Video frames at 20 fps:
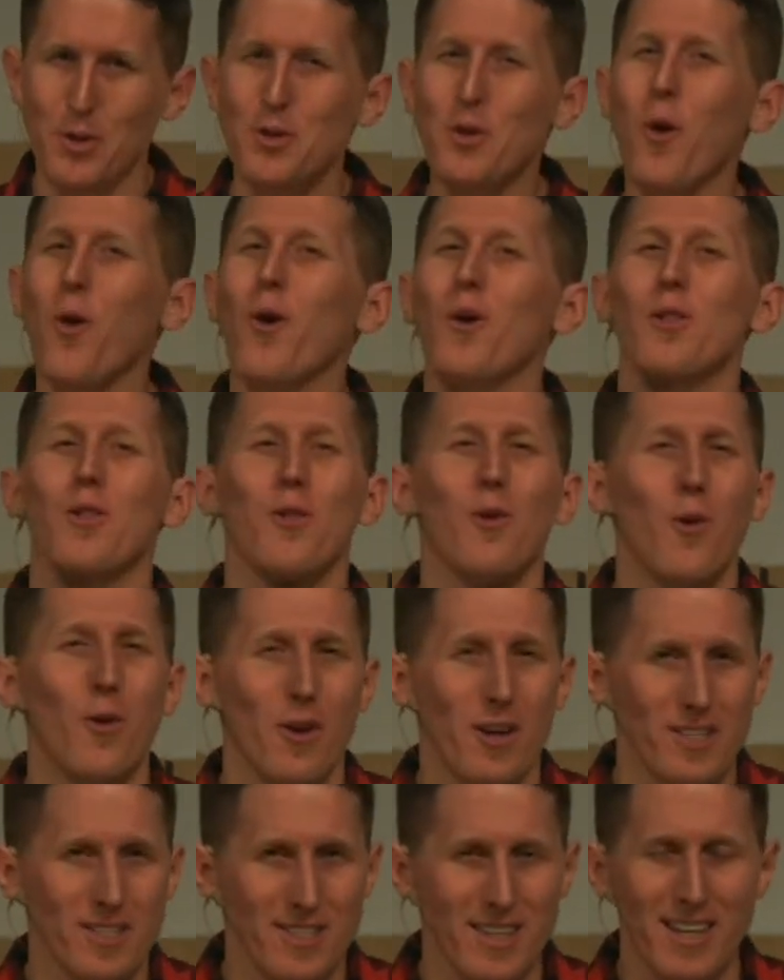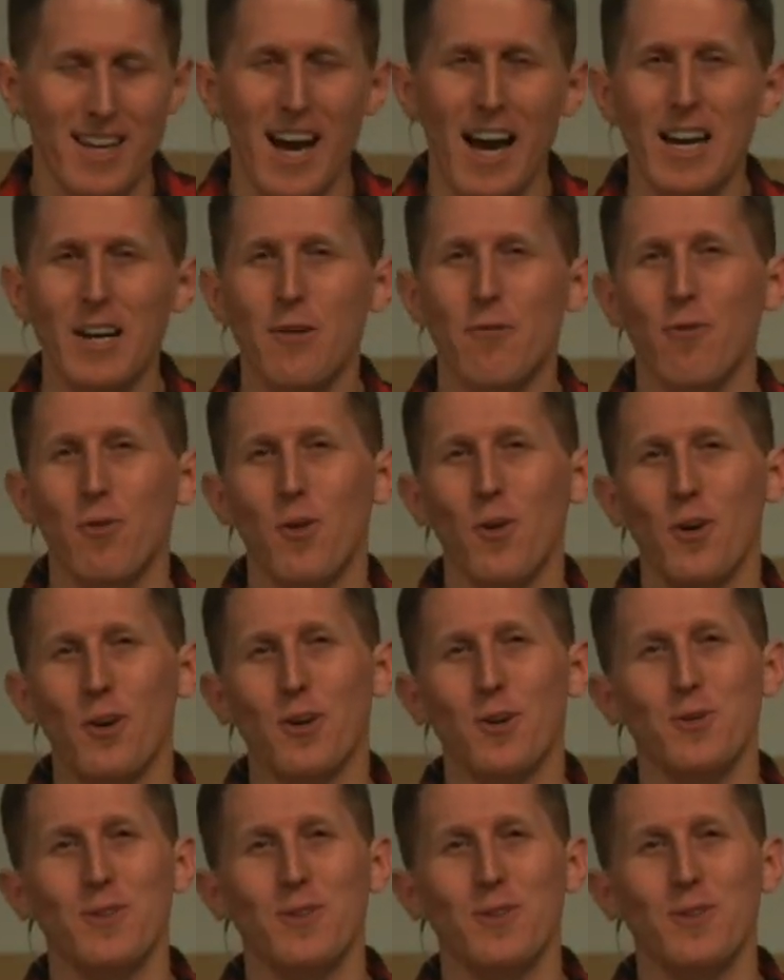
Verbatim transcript: Your Lord is the kind of Lord